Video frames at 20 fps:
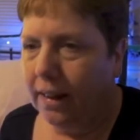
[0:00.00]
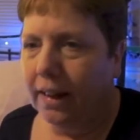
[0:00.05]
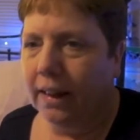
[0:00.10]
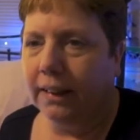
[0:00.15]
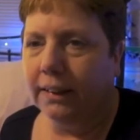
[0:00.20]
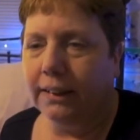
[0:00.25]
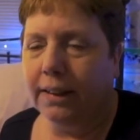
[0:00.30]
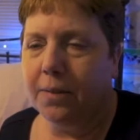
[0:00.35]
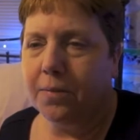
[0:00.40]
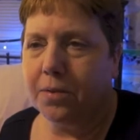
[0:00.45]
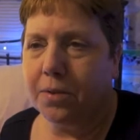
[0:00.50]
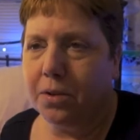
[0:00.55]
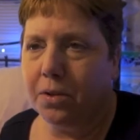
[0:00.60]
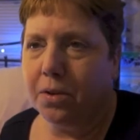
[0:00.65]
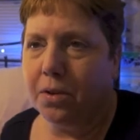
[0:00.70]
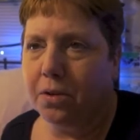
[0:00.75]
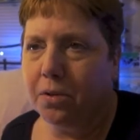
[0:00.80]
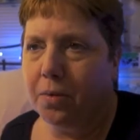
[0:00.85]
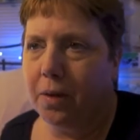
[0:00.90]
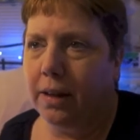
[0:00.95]
except
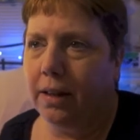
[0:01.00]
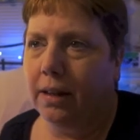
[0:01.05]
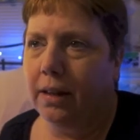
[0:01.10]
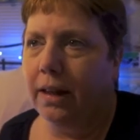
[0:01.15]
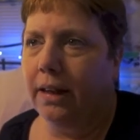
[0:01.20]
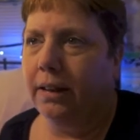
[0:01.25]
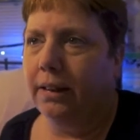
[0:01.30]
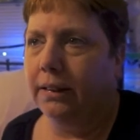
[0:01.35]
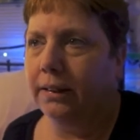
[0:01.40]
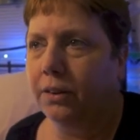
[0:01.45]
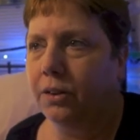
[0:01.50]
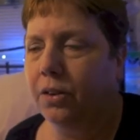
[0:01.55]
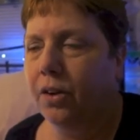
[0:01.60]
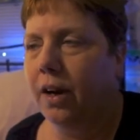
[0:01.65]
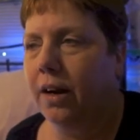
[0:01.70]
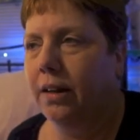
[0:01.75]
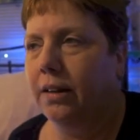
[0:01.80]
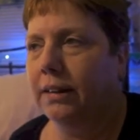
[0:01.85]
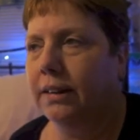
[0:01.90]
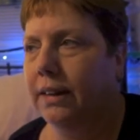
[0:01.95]
stores where the ladies are
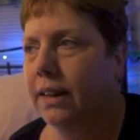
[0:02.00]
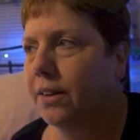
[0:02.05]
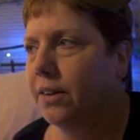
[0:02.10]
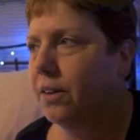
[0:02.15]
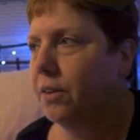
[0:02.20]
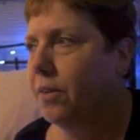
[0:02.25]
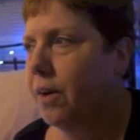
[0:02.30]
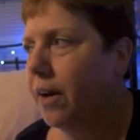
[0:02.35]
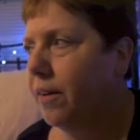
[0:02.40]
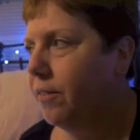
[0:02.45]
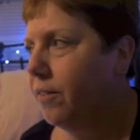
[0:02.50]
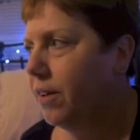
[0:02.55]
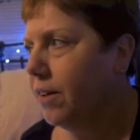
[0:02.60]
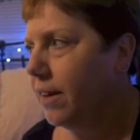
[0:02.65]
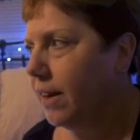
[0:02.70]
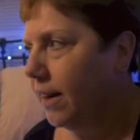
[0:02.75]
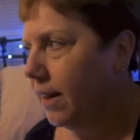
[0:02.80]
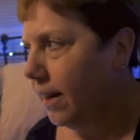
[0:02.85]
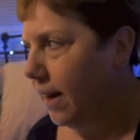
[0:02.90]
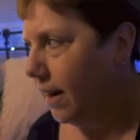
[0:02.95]
trying to sell you
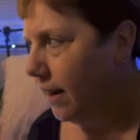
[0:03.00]
everything and